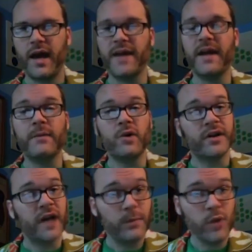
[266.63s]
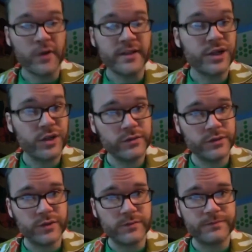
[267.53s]
And I am going to upload it to
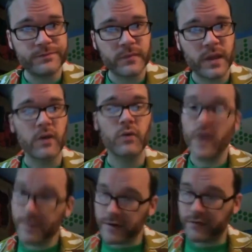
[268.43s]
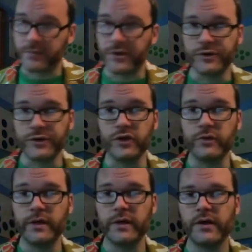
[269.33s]
YouTube, rip it from YouTube,
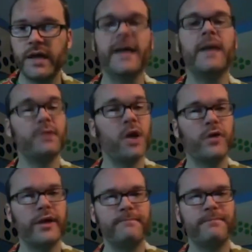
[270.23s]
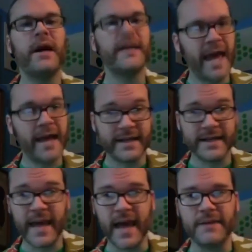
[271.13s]
and upload it again and
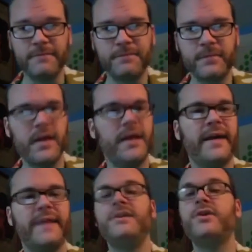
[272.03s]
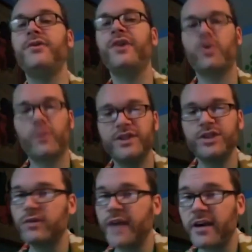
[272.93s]
again, until the
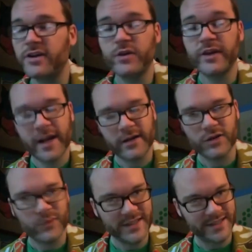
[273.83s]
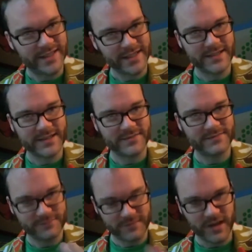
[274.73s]
original characteristics
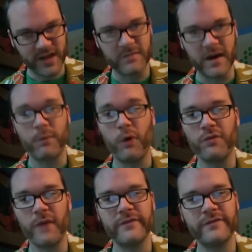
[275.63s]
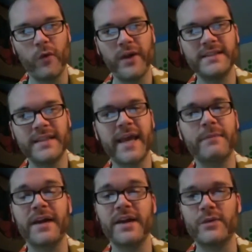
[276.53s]
of both my voice and
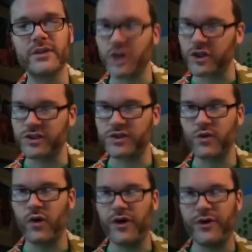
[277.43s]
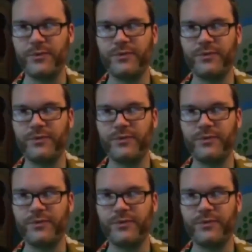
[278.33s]
my image are destroyed.